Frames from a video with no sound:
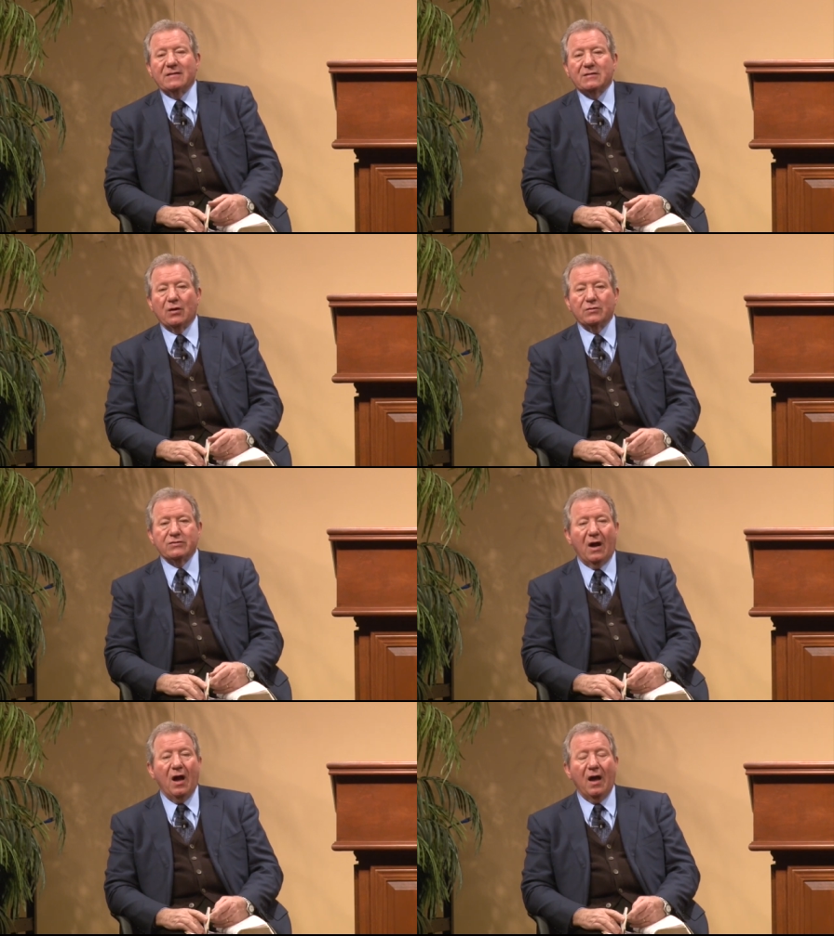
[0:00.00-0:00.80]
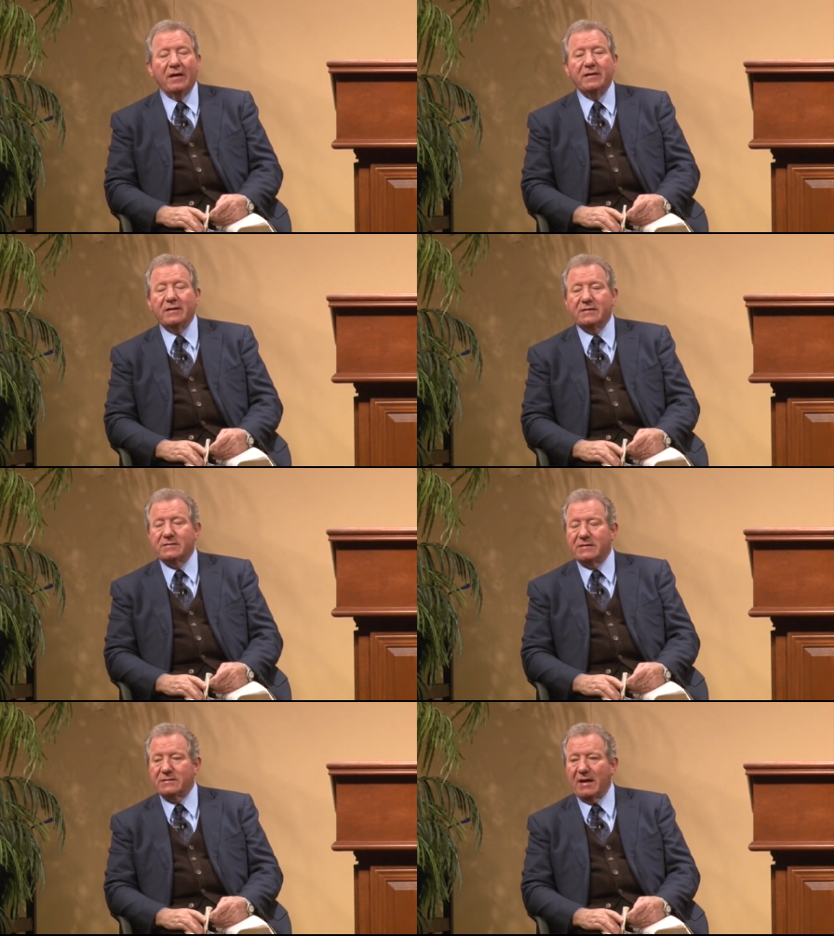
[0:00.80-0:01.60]
So John
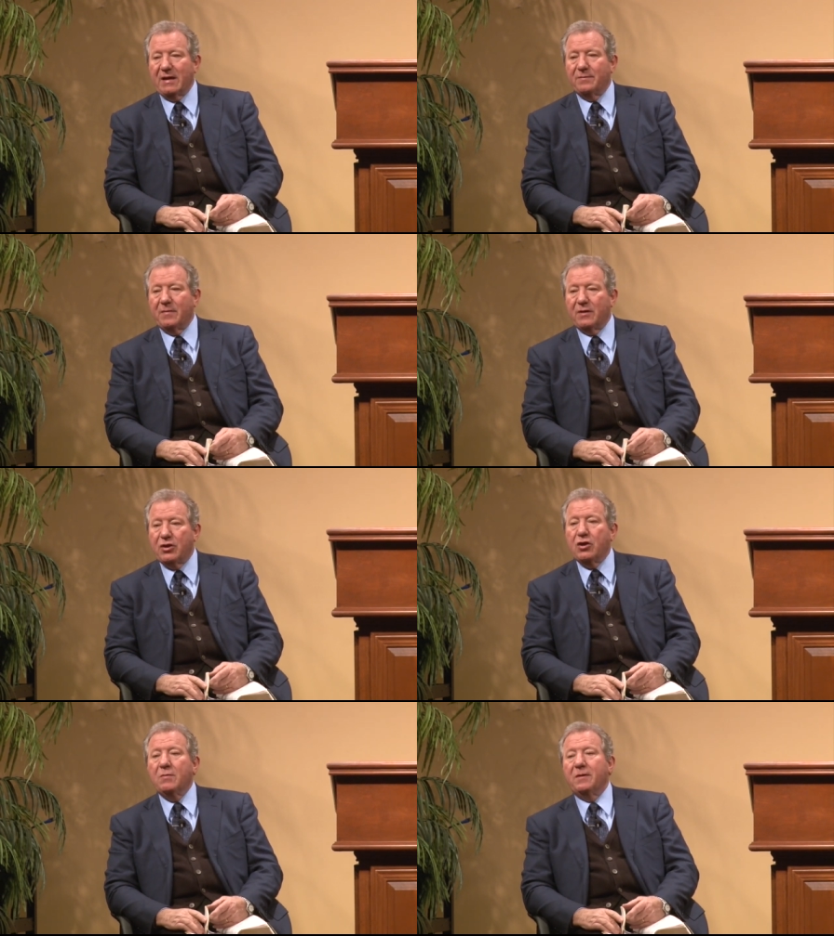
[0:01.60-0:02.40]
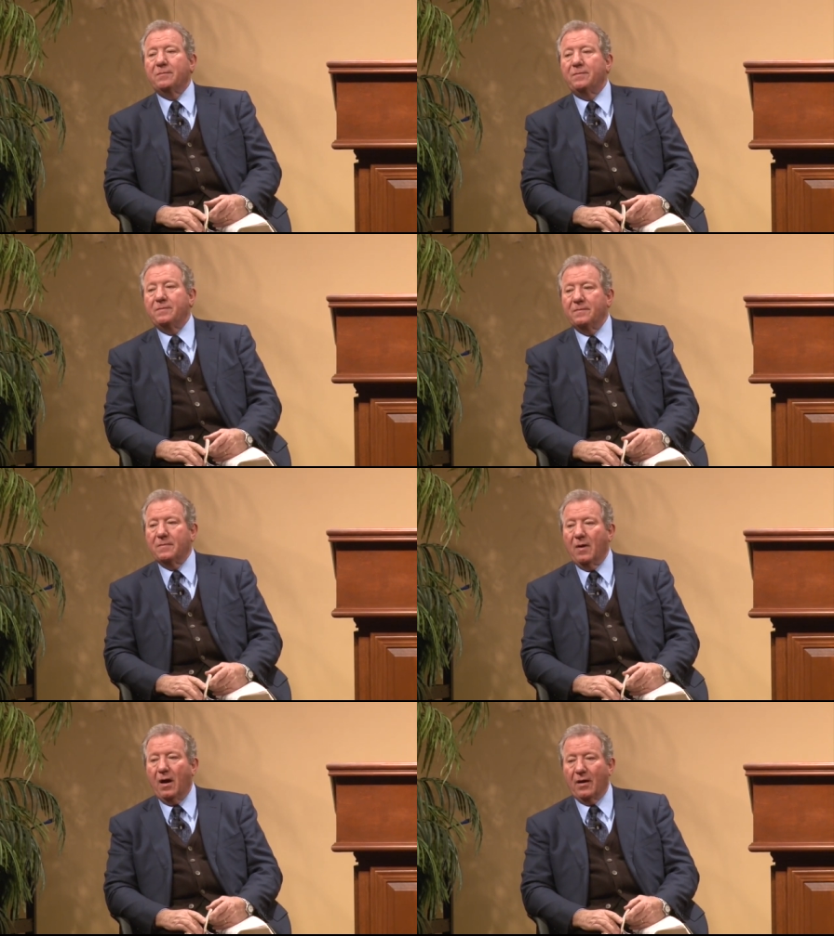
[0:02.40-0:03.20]
is the same human
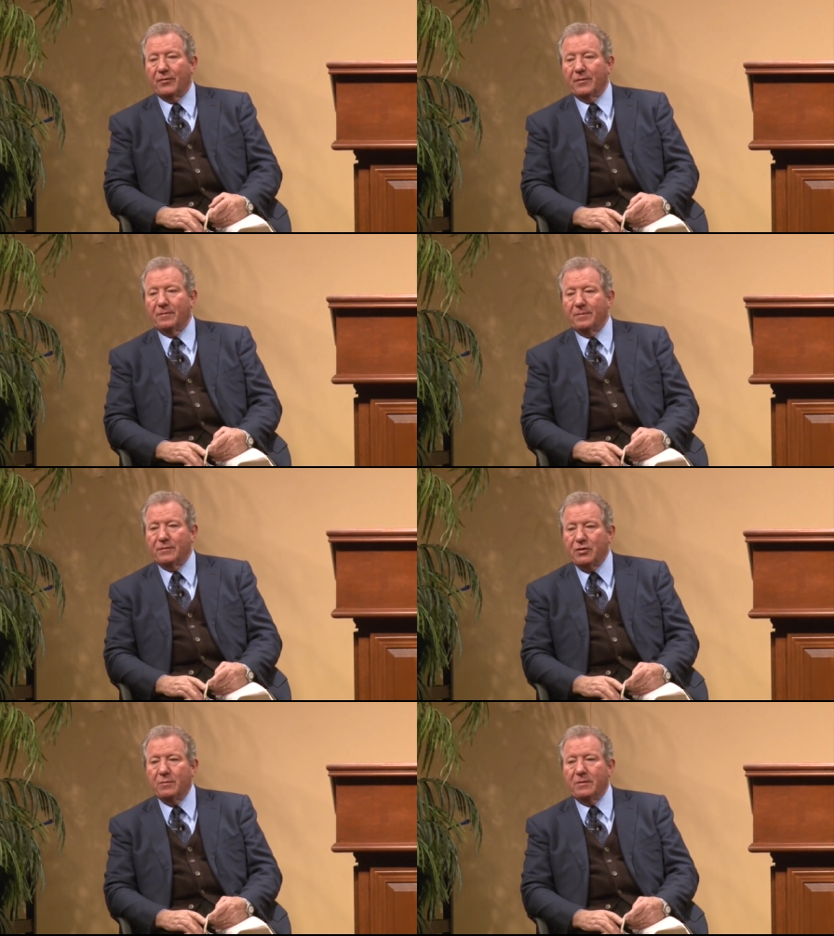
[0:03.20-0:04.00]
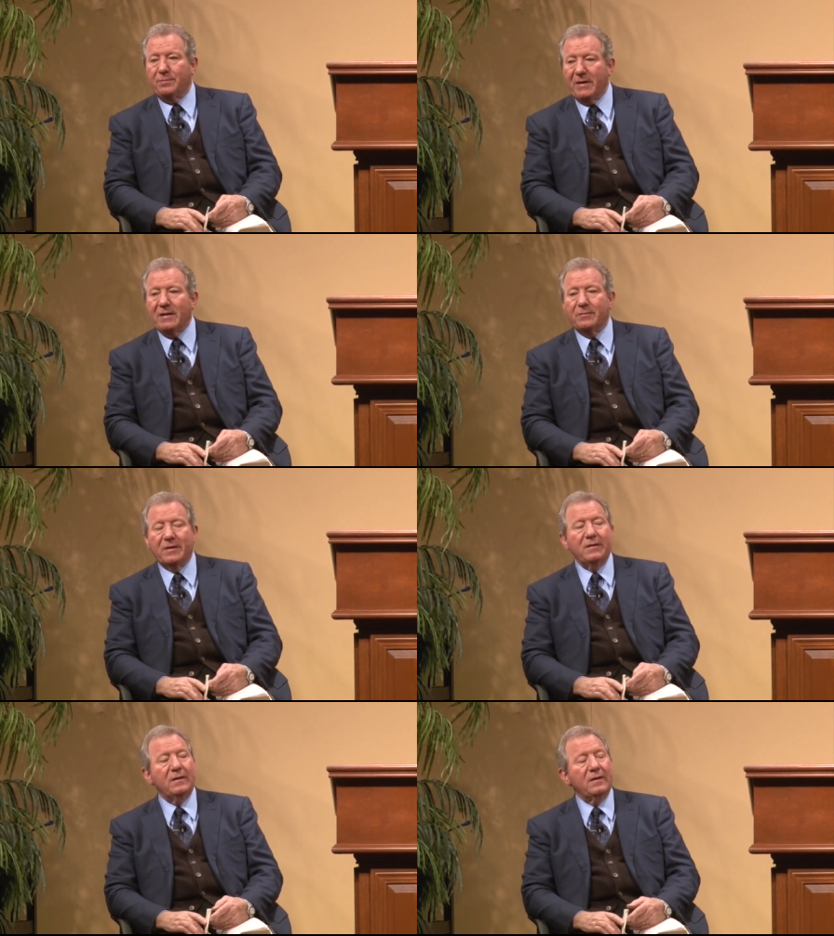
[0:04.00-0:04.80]
author, human
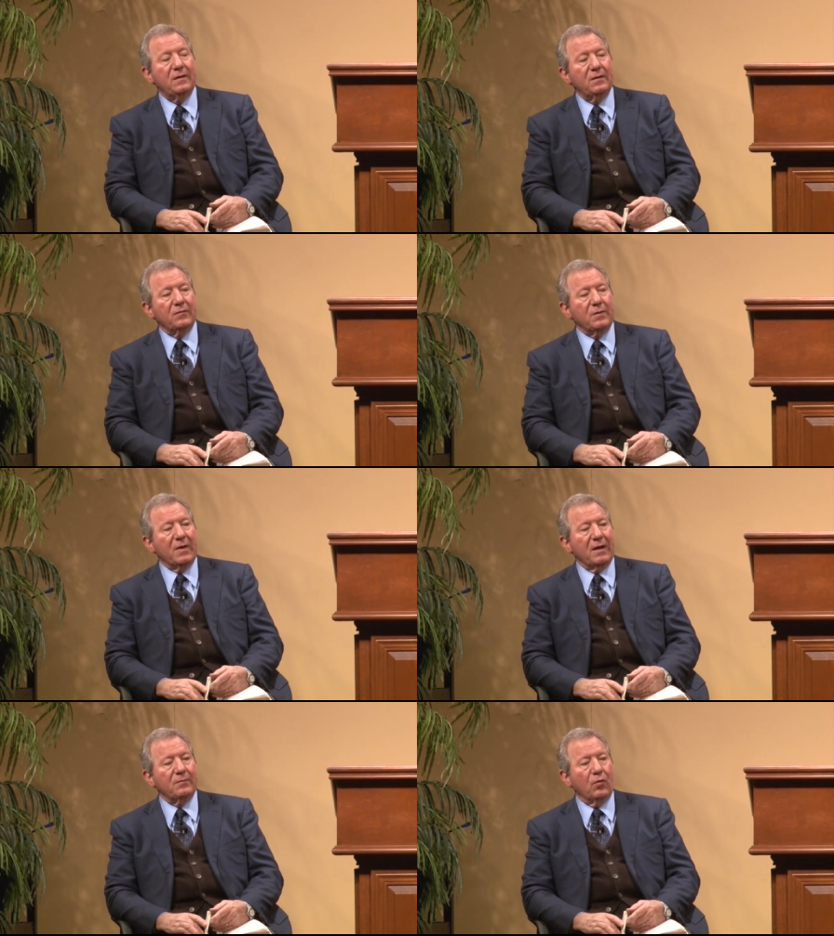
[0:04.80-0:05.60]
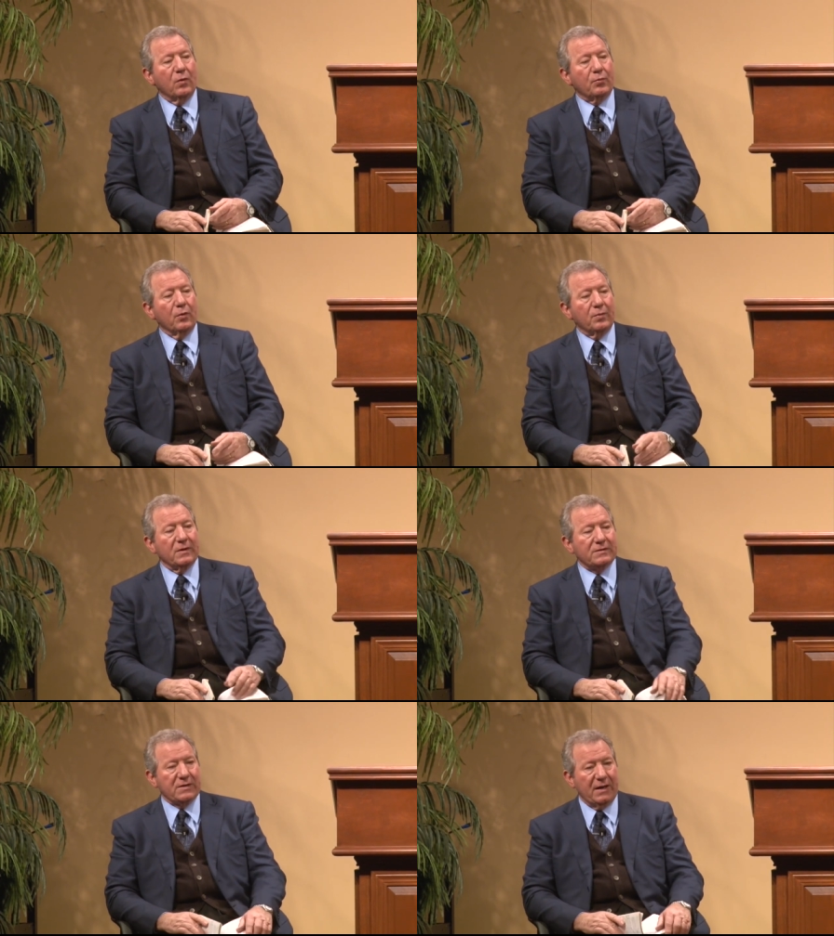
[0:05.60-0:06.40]
penman, we might more
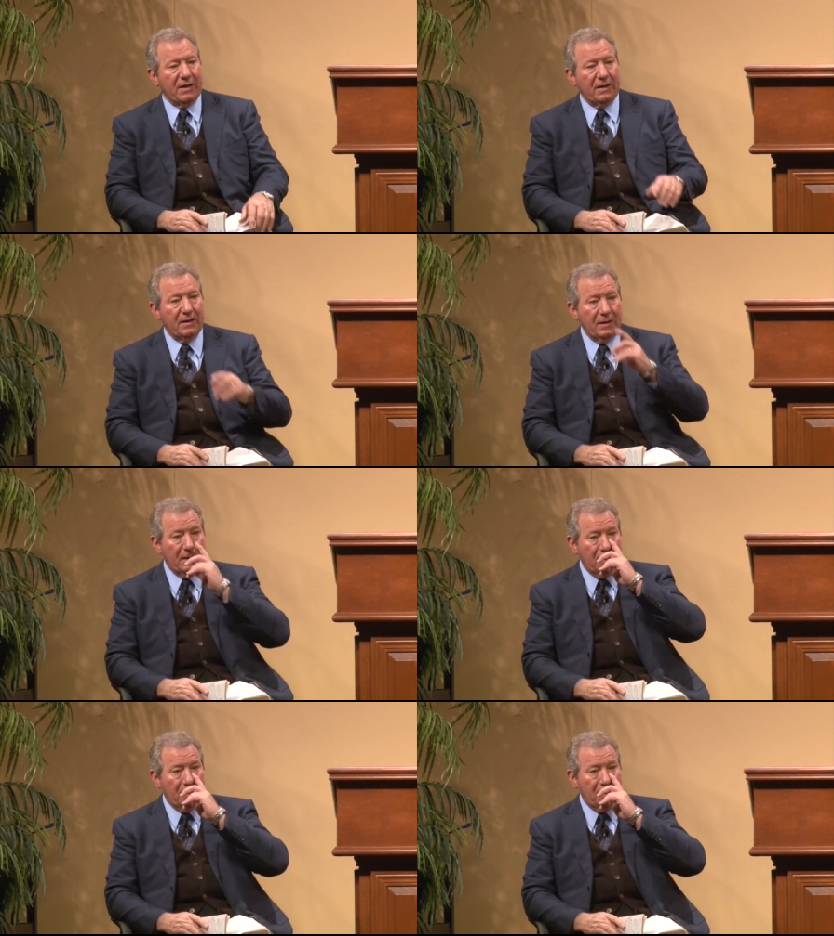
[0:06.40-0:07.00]
appropriately say,